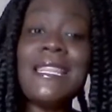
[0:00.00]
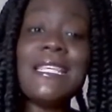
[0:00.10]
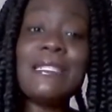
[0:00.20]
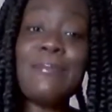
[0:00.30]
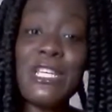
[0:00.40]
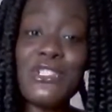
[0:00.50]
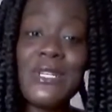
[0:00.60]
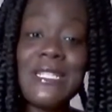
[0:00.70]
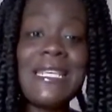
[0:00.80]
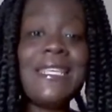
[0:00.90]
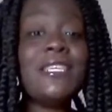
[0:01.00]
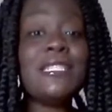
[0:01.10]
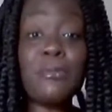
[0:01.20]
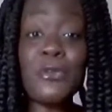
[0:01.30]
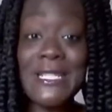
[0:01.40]
this matrix, in
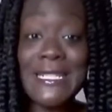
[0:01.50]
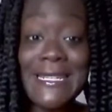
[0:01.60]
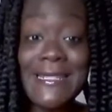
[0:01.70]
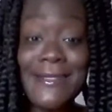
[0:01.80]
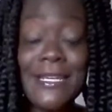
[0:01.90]
this prison.